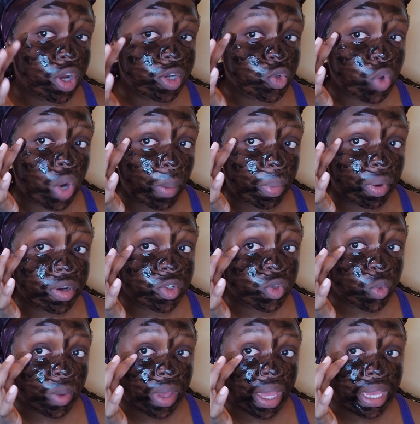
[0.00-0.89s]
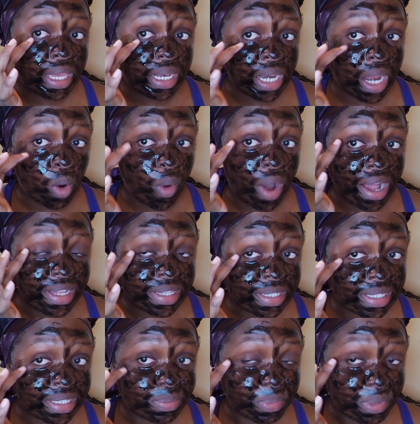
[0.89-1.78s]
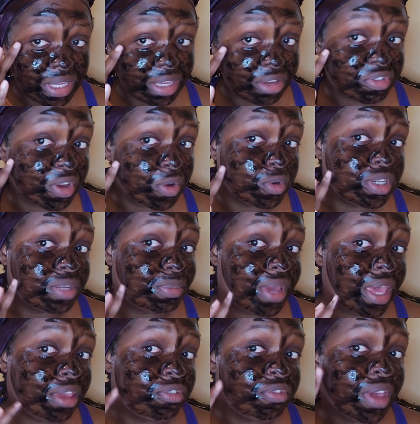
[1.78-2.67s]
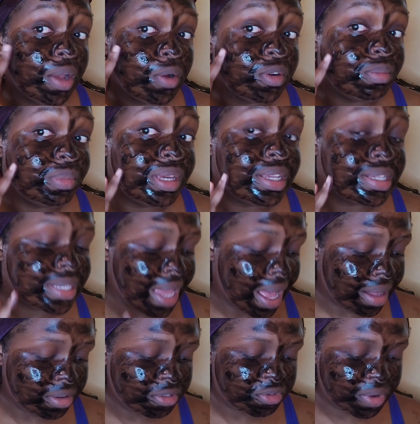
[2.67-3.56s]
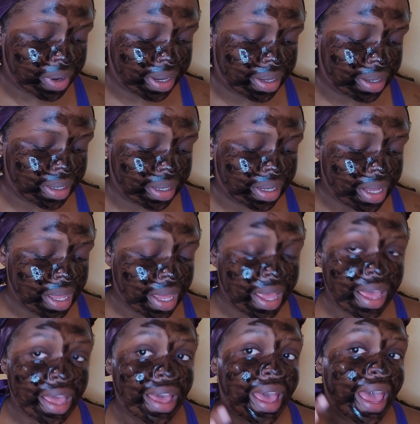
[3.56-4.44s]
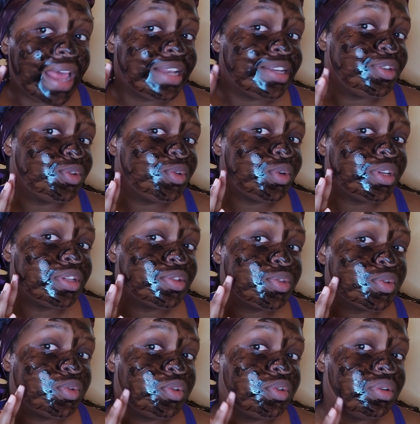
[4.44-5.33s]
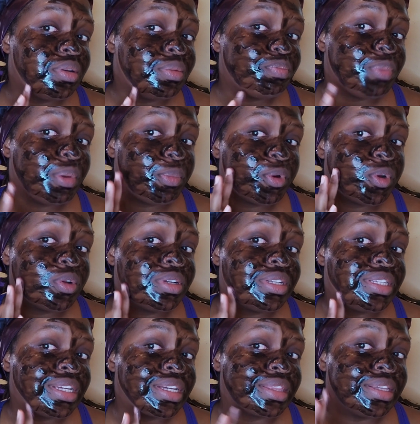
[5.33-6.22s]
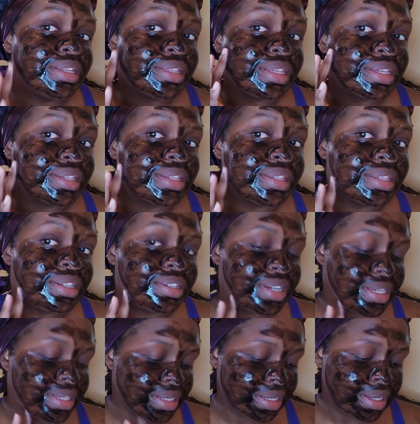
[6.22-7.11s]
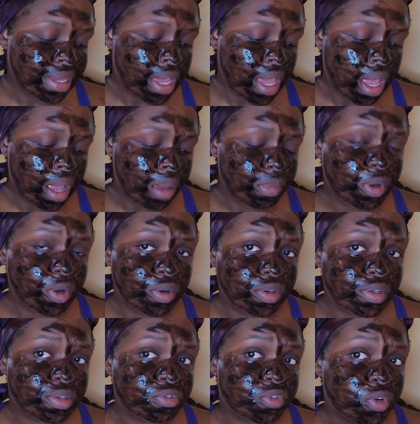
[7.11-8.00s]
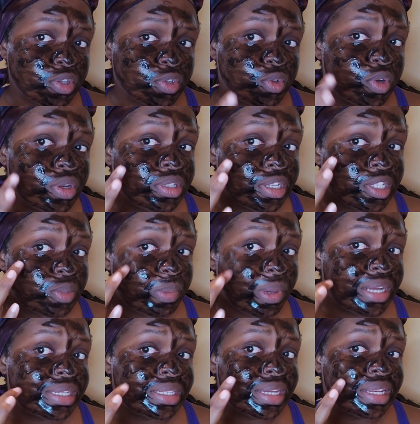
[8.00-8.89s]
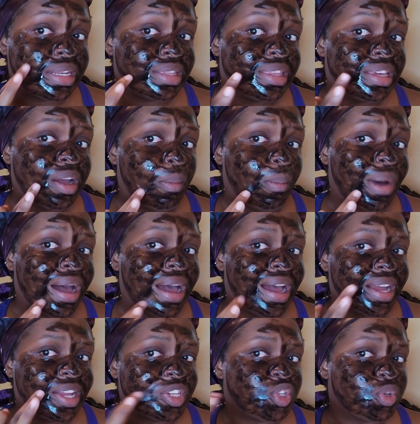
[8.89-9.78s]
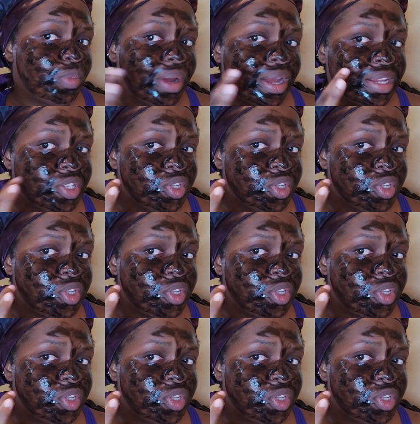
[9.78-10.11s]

got to a point where he now asked me if I could be his girlfriend. And in school, people don't take these things seriously because, of course, you don't expect anything much.